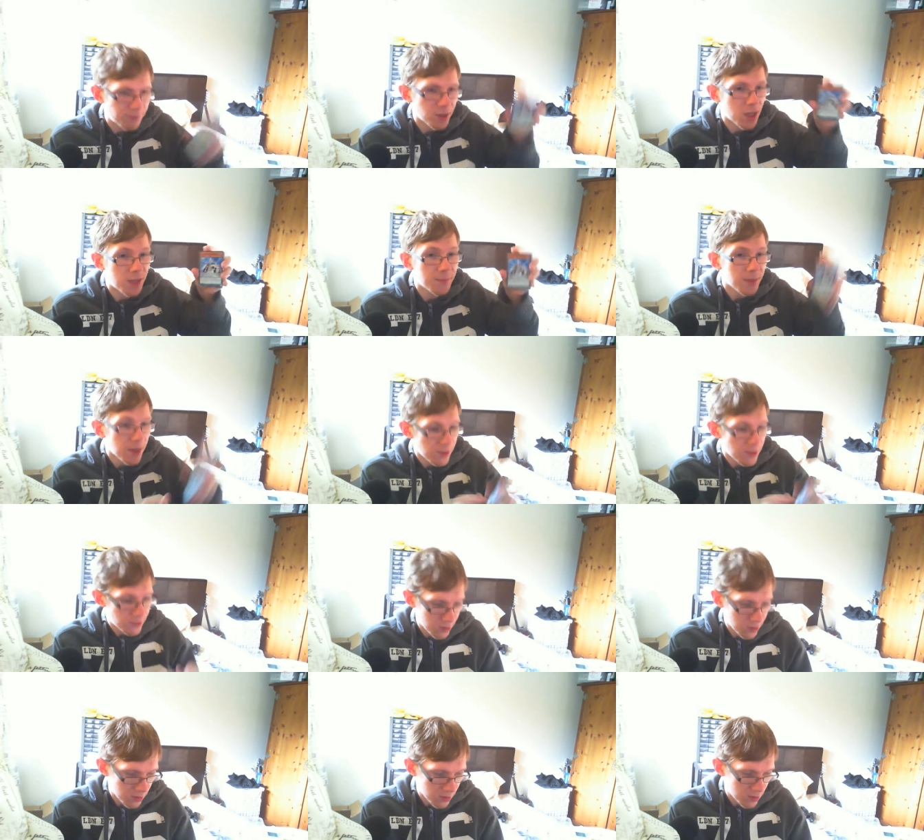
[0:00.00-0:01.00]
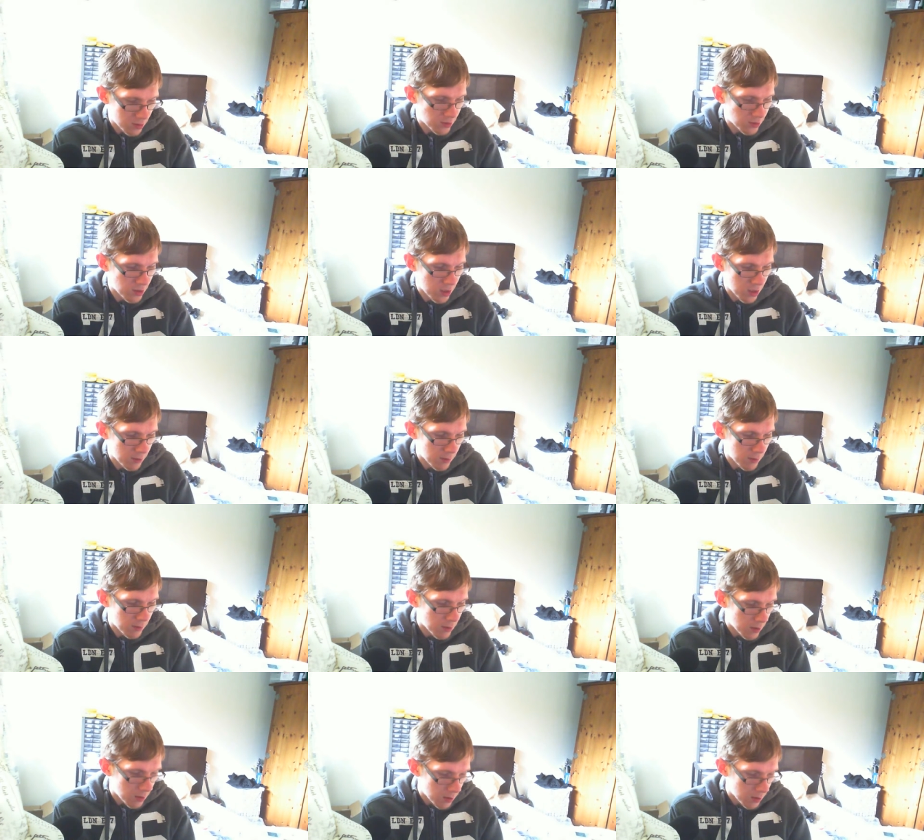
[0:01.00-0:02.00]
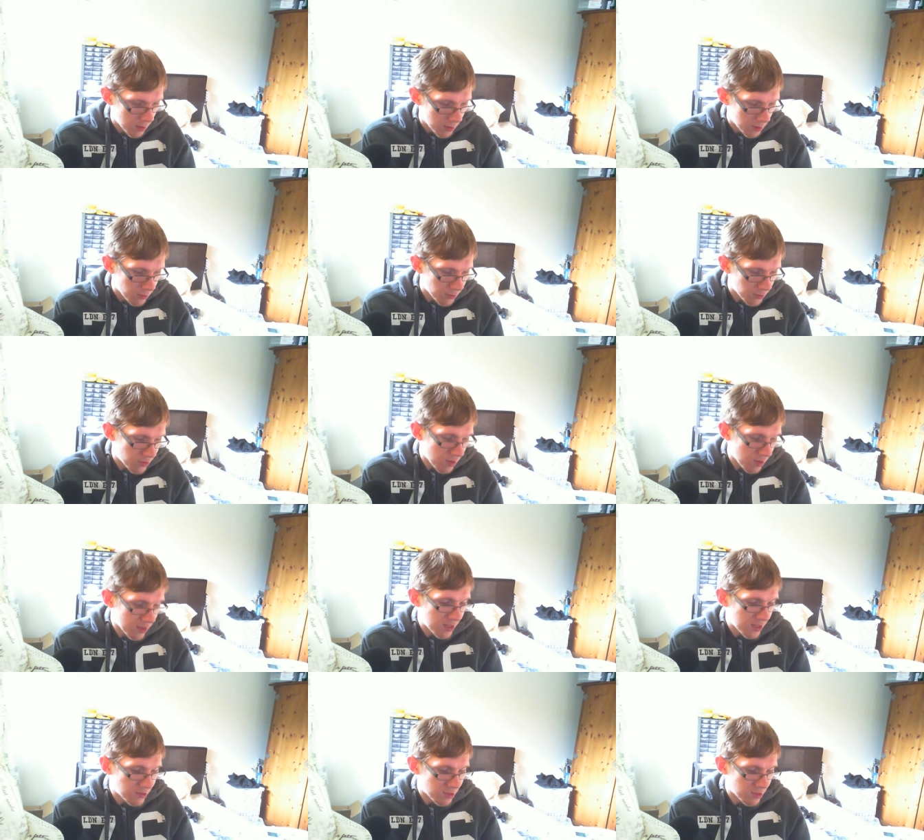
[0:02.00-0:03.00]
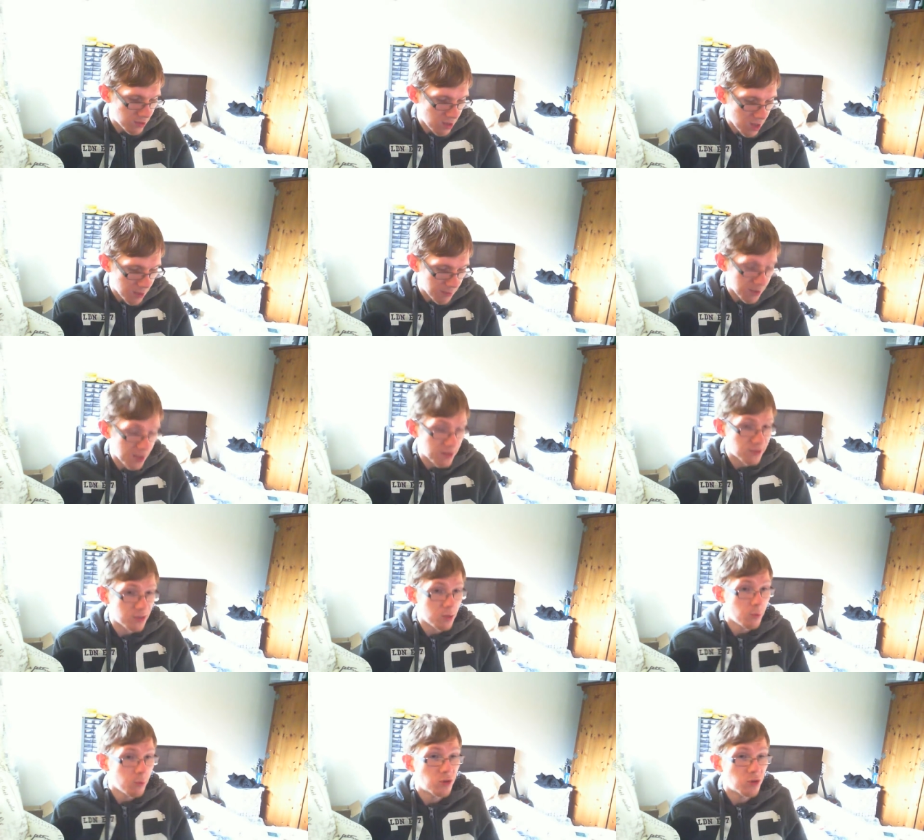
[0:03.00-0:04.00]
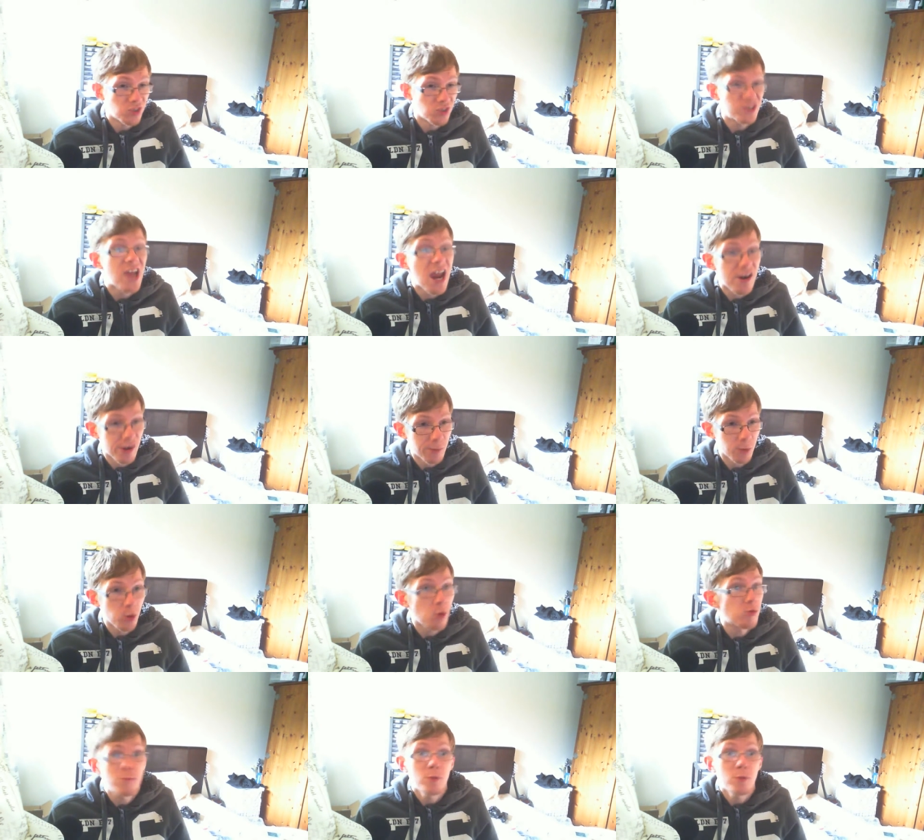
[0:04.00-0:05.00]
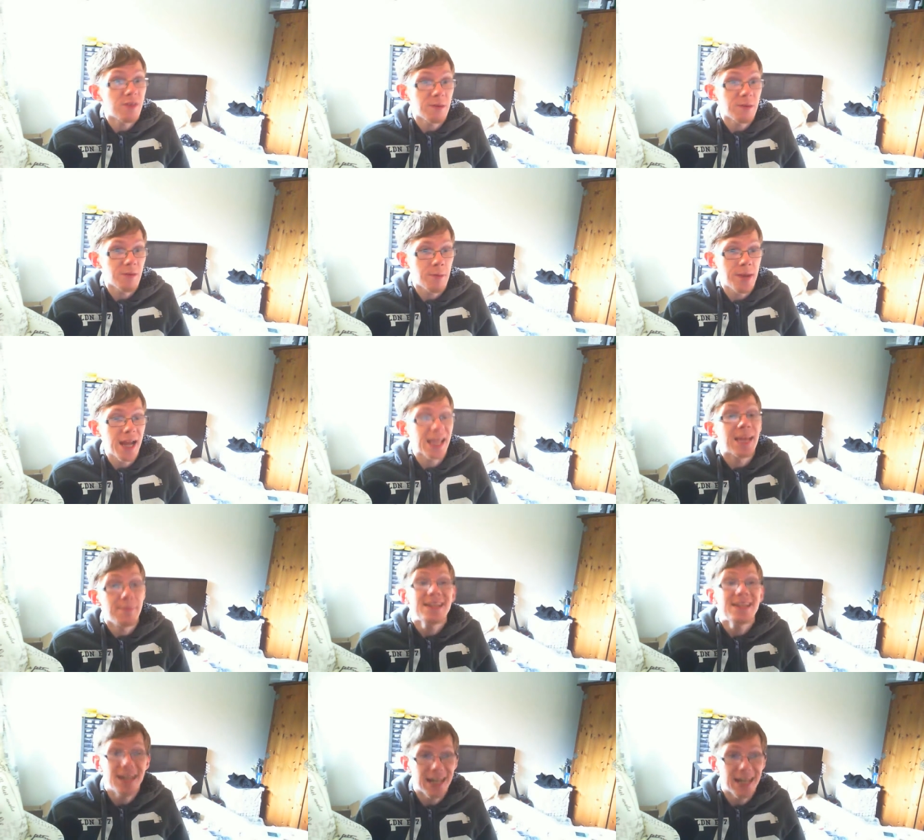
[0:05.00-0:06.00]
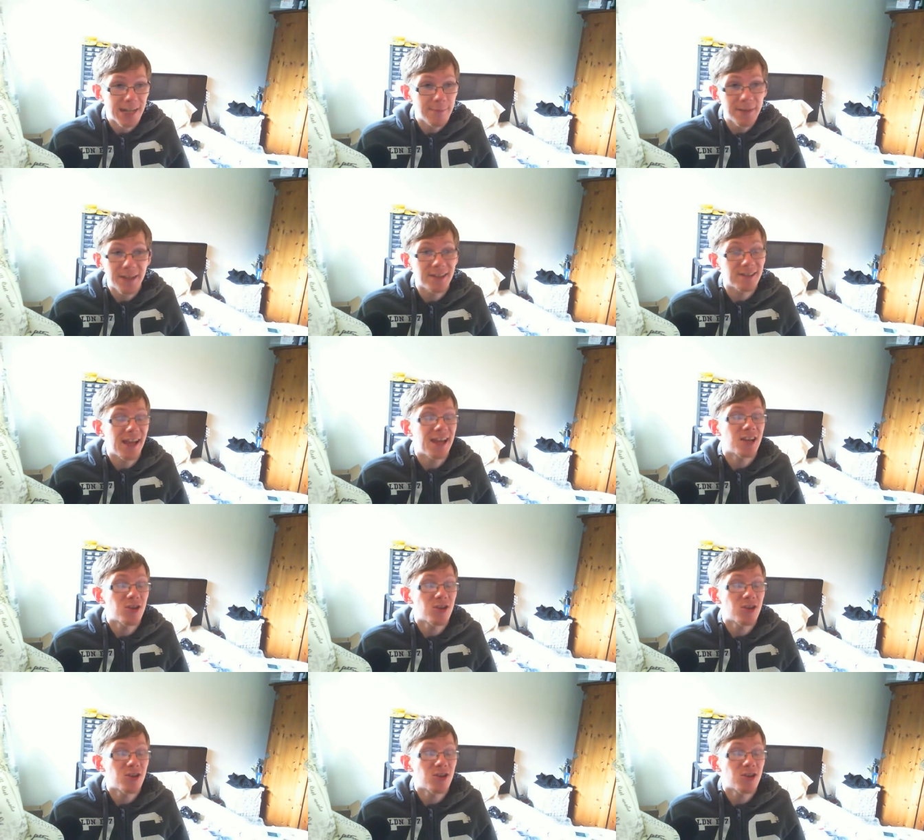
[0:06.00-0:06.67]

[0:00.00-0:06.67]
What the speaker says: Time Gazer and Stargazer and Time Gazer, which are terrible. Remove them from the deck immediately because they're